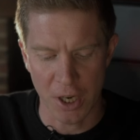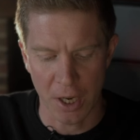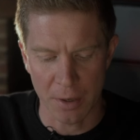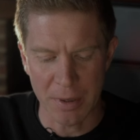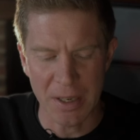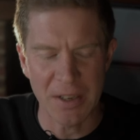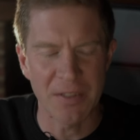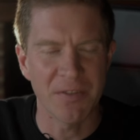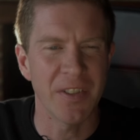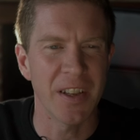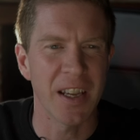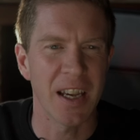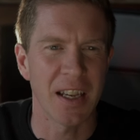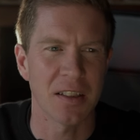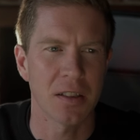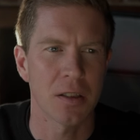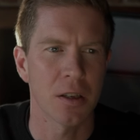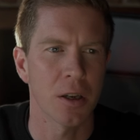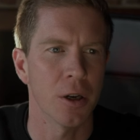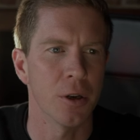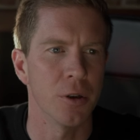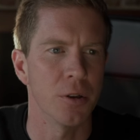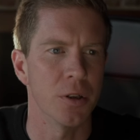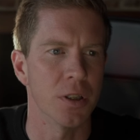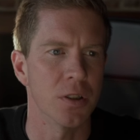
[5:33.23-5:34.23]
I need VS
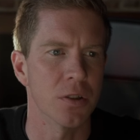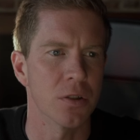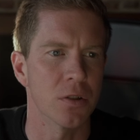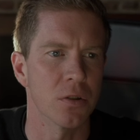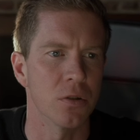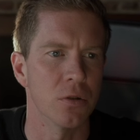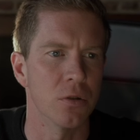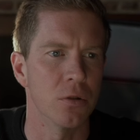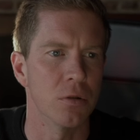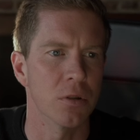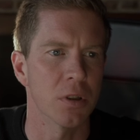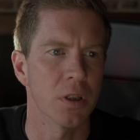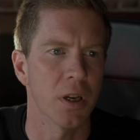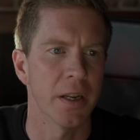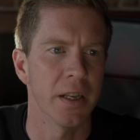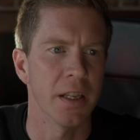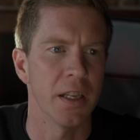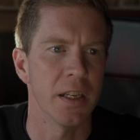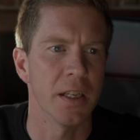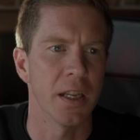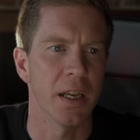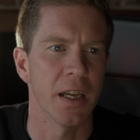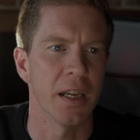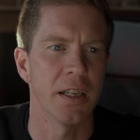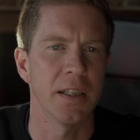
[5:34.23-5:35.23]
Code installed. I
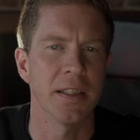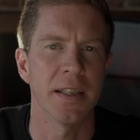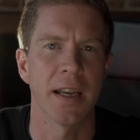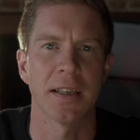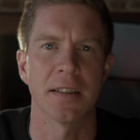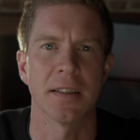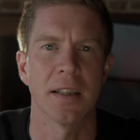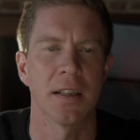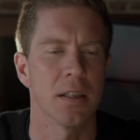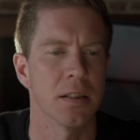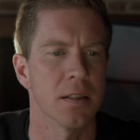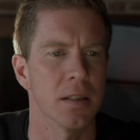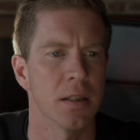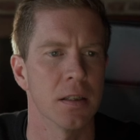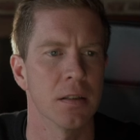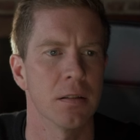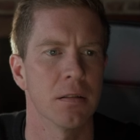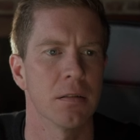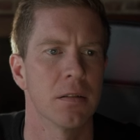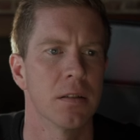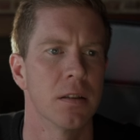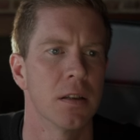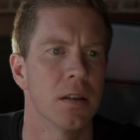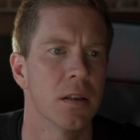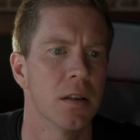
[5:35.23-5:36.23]
need a text editor.
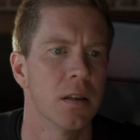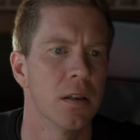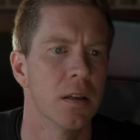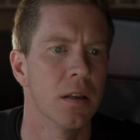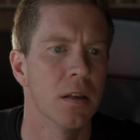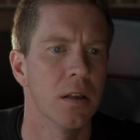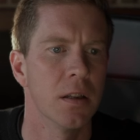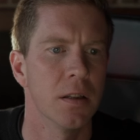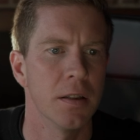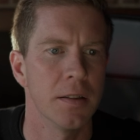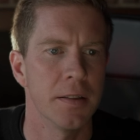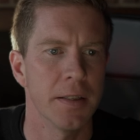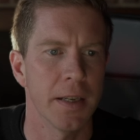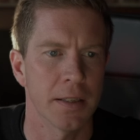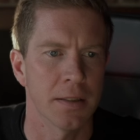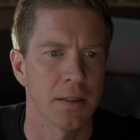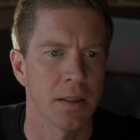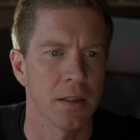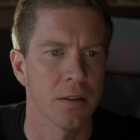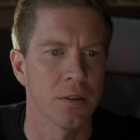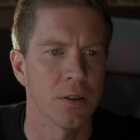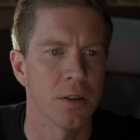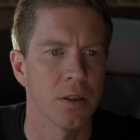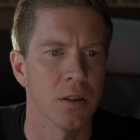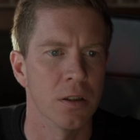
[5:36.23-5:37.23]
Text
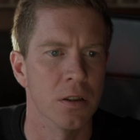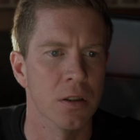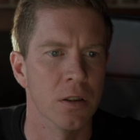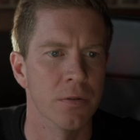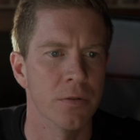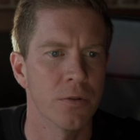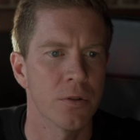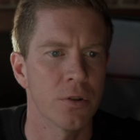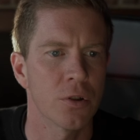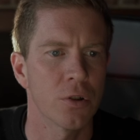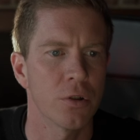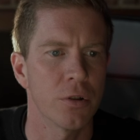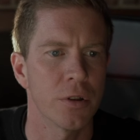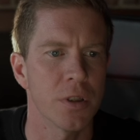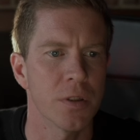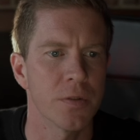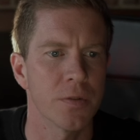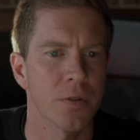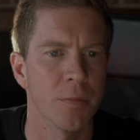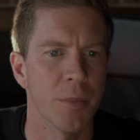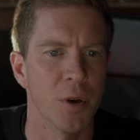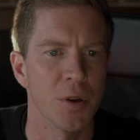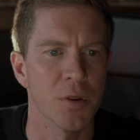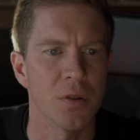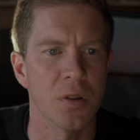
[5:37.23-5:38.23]
editor of choice for
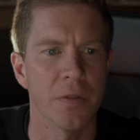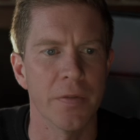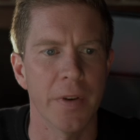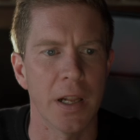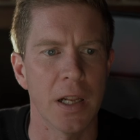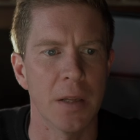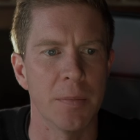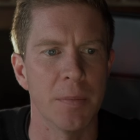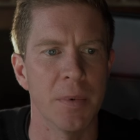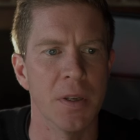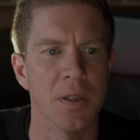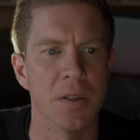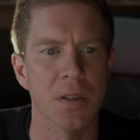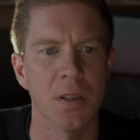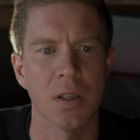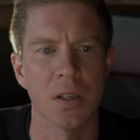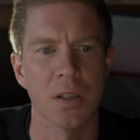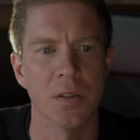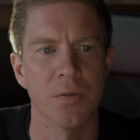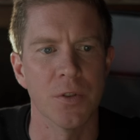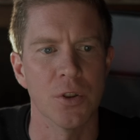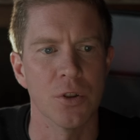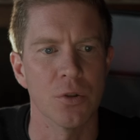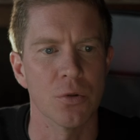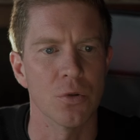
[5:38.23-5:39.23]
most developers is
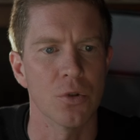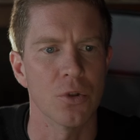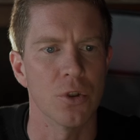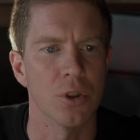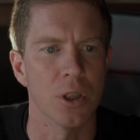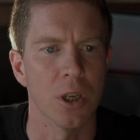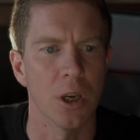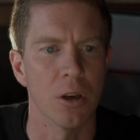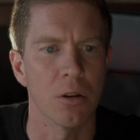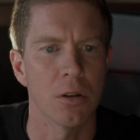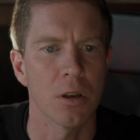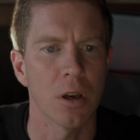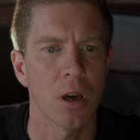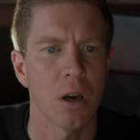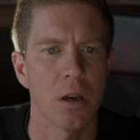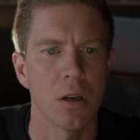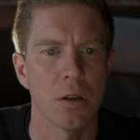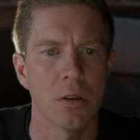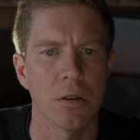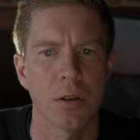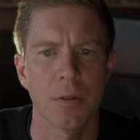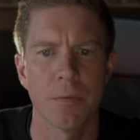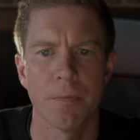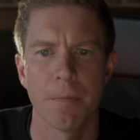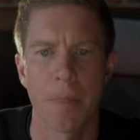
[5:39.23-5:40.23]
Visual Studio
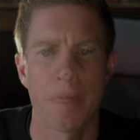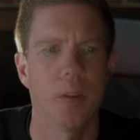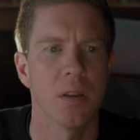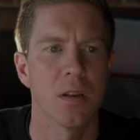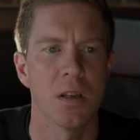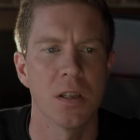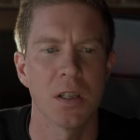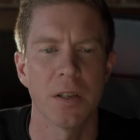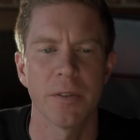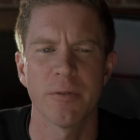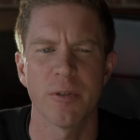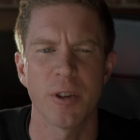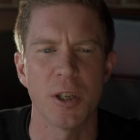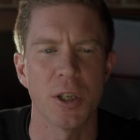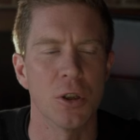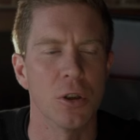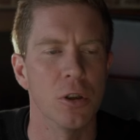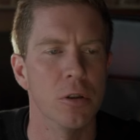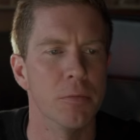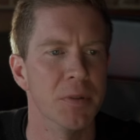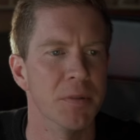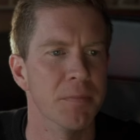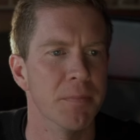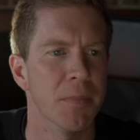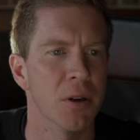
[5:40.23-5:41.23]
Code. It's a free tool
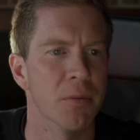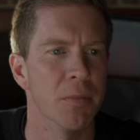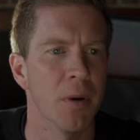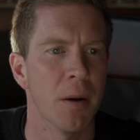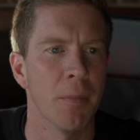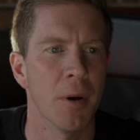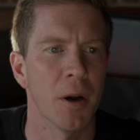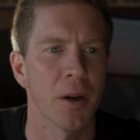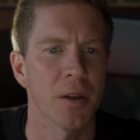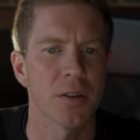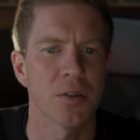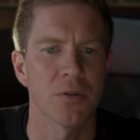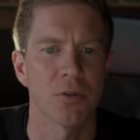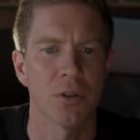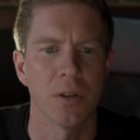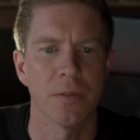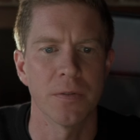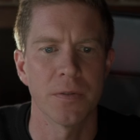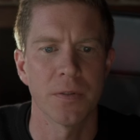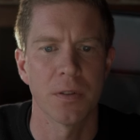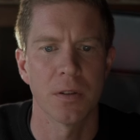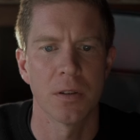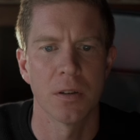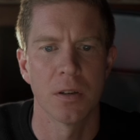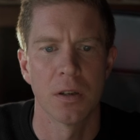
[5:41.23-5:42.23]
built by
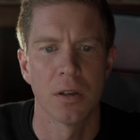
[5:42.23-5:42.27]
Microsoft.